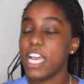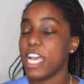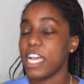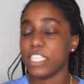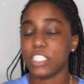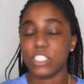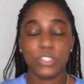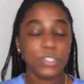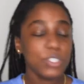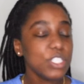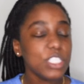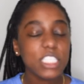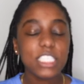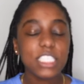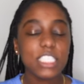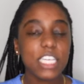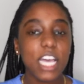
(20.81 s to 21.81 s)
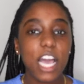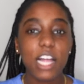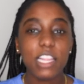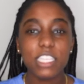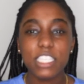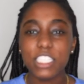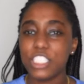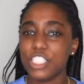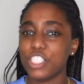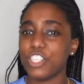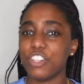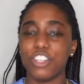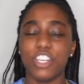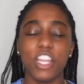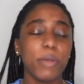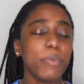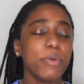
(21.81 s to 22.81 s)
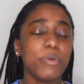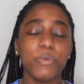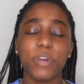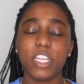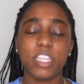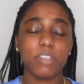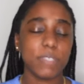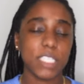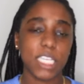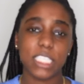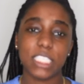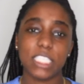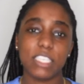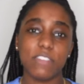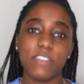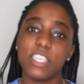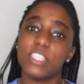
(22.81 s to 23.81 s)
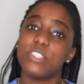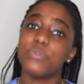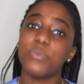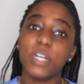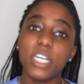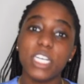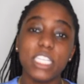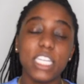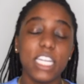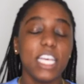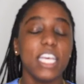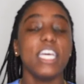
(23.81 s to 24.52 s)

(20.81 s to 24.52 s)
As soon as you get to college, your number one objective is one,